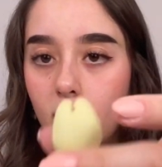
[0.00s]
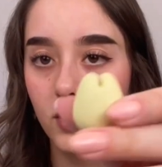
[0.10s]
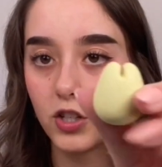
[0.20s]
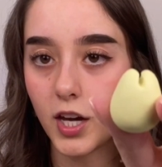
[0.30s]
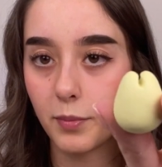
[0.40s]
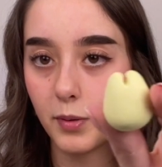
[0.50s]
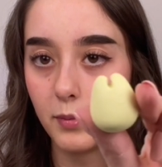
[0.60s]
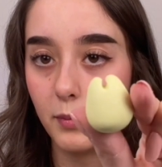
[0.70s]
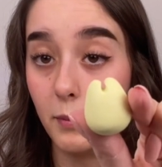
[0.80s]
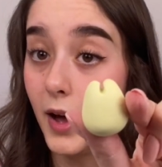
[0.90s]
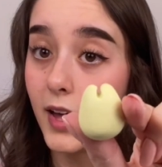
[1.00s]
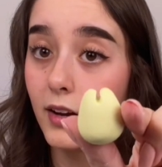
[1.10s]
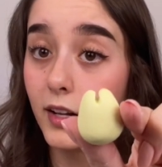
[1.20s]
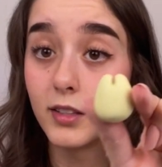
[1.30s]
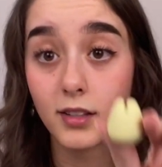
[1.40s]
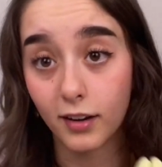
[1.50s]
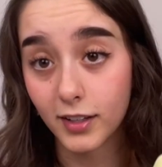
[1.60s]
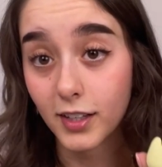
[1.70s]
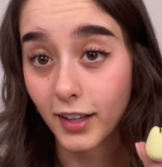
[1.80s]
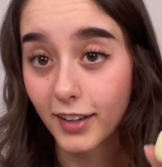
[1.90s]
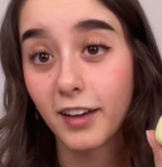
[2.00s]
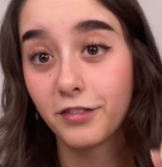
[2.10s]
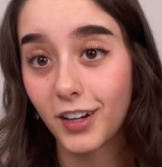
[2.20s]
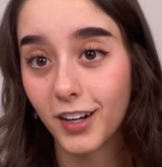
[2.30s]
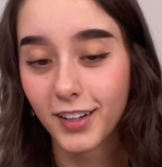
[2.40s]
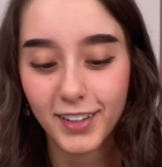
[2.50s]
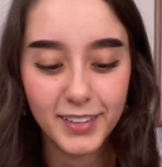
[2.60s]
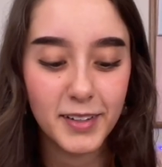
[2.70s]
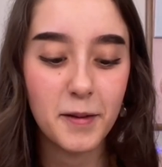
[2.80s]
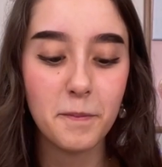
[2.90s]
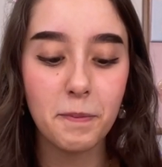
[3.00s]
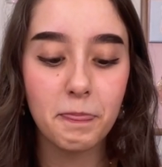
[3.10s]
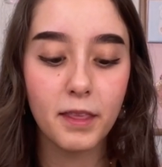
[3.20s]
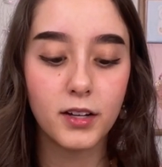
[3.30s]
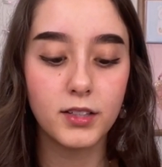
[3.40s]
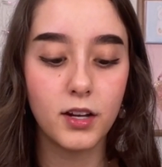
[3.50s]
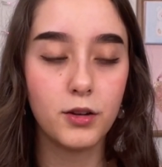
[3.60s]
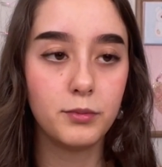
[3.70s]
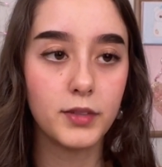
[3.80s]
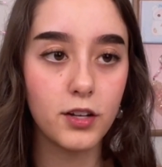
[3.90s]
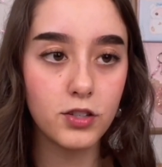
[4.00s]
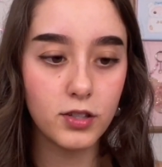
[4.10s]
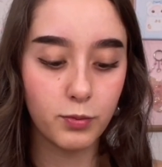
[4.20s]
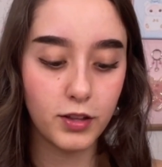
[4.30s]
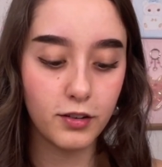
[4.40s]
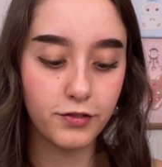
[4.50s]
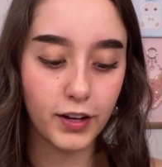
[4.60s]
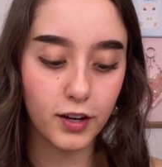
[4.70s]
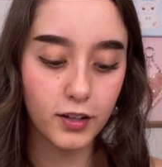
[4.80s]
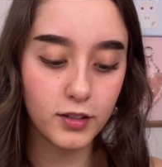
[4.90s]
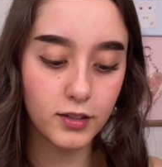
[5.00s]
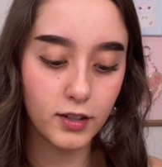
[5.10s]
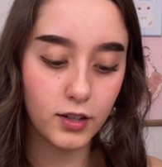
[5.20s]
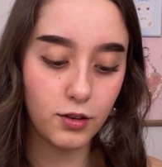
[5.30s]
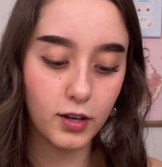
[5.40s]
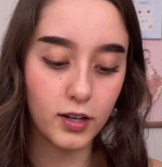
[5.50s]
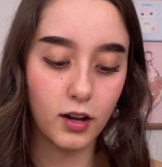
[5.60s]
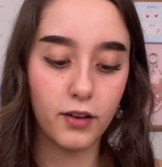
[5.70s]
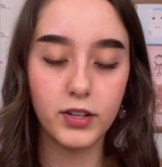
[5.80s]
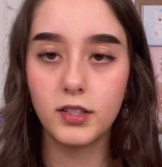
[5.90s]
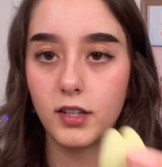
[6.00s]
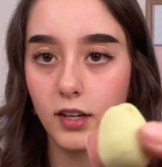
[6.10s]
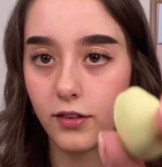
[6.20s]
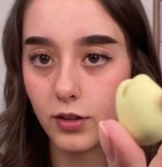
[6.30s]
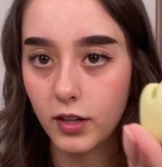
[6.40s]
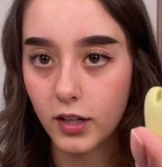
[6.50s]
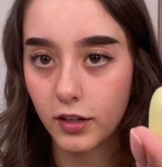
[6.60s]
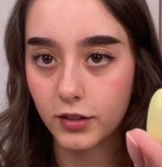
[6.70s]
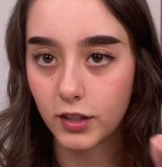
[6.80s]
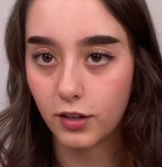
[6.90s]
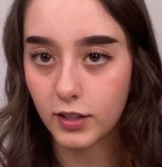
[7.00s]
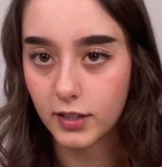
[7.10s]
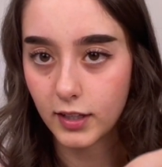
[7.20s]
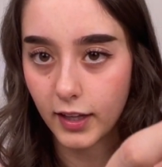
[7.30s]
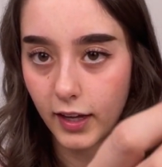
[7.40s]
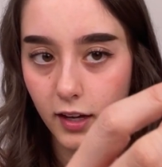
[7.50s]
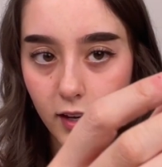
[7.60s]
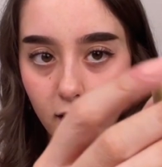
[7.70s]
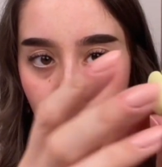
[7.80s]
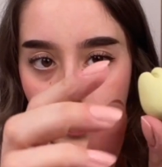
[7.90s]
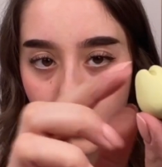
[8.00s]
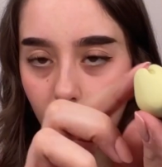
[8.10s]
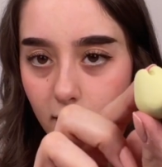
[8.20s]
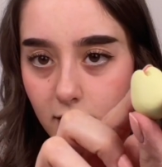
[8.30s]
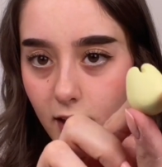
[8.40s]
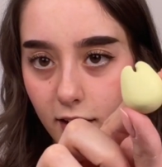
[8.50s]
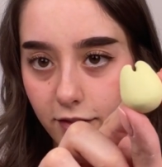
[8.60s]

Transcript: shape, but it's starting to look like a frog. So not just with your fingers, you can obviously, if you look closely, you could see like that's not